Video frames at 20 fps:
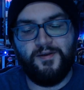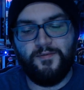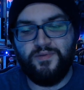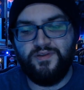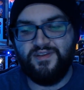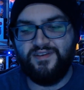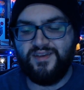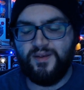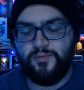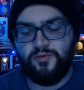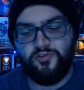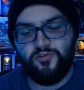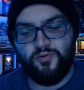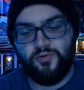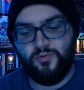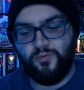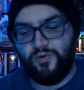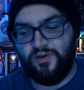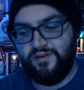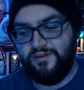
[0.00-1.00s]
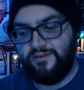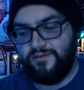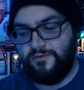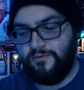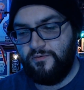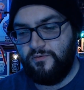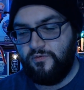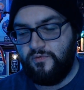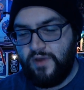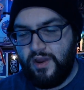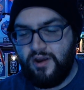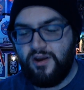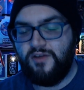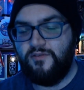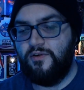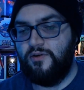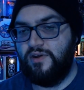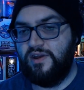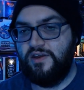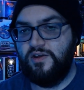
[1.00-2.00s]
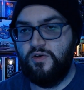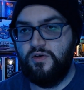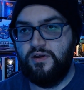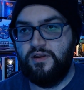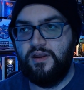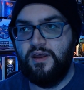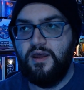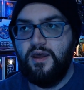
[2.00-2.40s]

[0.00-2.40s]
But this episode was very very good.